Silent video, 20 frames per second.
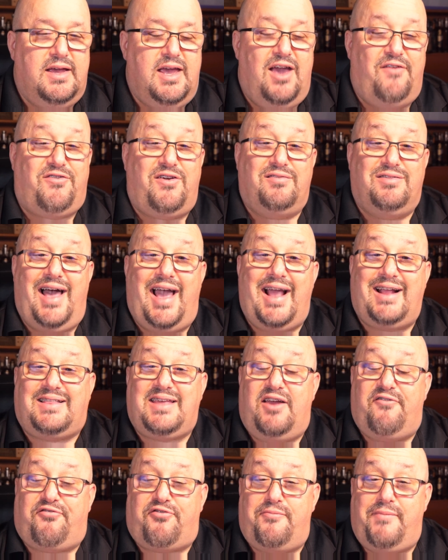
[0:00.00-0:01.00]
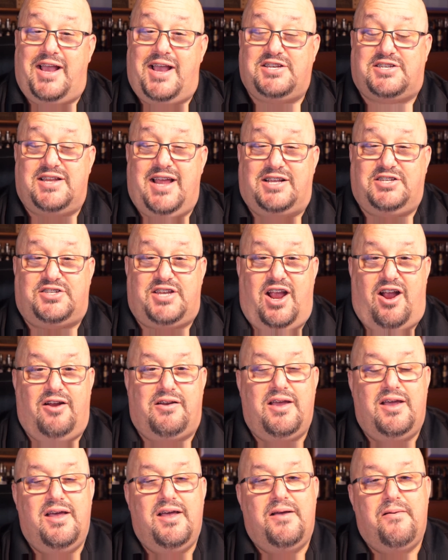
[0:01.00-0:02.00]
If you like the information I
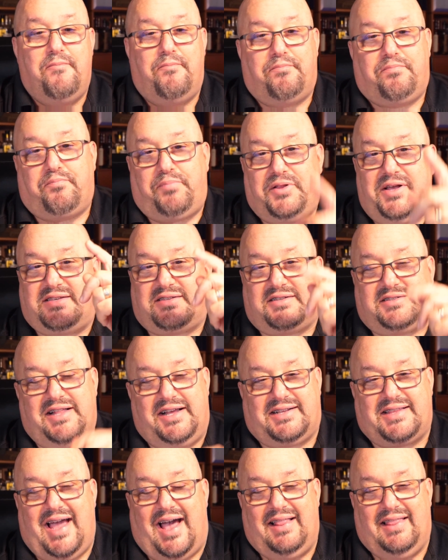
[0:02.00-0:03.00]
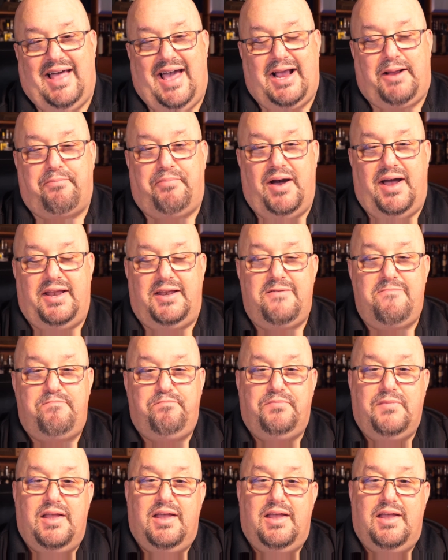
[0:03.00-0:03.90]
shared, please click that like button.